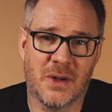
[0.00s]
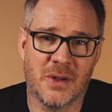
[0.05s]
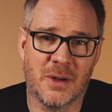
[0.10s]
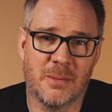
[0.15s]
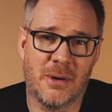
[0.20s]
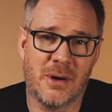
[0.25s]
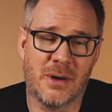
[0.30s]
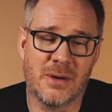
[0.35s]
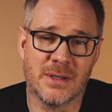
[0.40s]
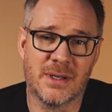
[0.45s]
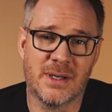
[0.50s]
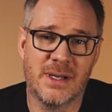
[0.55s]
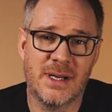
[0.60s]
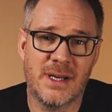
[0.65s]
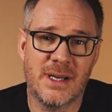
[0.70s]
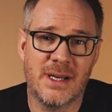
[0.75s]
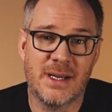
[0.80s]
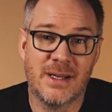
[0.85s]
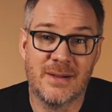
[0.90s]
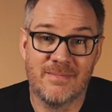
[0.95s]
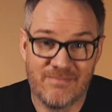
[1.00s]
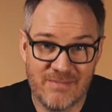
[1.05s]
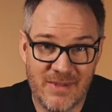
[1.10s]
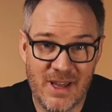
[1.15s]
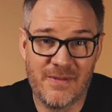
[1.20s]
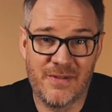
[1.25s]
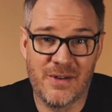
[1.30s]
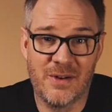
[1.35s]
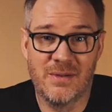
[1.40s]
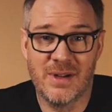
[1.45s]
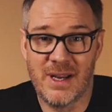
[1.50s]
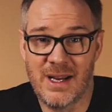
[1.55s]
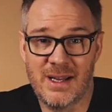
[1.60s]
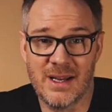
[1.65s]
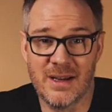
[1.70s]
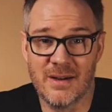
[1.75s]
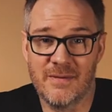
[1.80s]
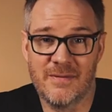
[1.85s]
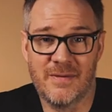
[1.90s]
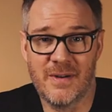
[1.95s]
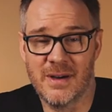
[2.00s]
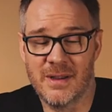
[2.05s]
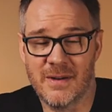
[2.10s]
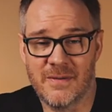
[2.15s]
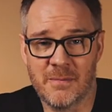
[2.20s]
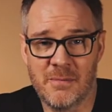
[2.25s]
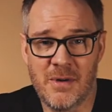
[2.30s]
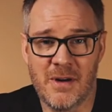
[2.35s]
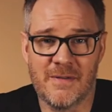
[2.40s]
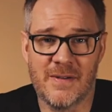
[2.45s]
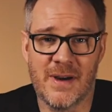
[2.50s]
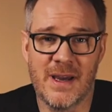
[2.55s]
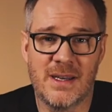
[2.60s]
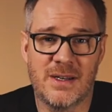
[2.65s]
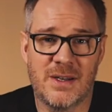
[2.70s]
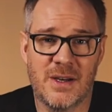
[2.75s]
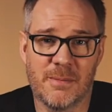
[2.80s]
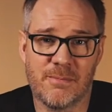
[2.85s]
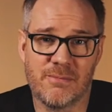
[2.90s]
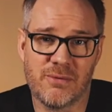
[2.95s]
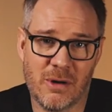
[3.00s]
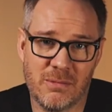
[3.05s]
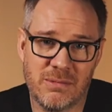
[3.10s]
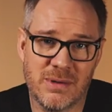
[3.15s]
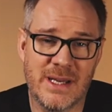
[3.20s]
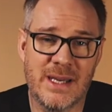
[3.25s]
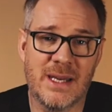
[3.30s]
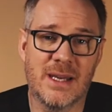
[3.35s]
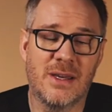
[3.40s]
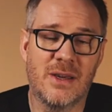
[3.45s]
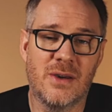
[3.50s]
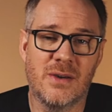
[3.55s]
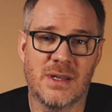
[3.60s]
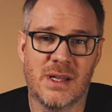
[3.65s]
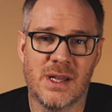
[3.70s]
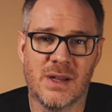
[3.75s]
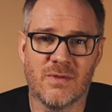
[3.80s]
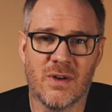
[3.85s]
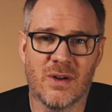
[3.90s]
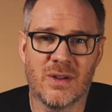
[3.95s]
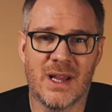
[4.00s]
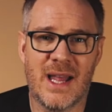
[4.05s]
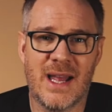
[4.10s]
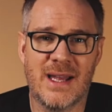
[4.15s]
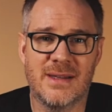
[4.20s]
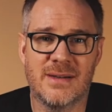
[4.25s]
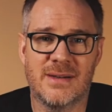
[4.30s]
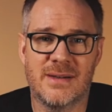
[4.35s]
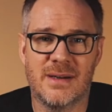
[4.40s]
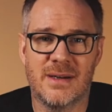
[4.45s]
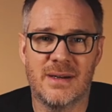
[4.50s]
on a pod. If you need it further from your face, you're probably using the wrong lens.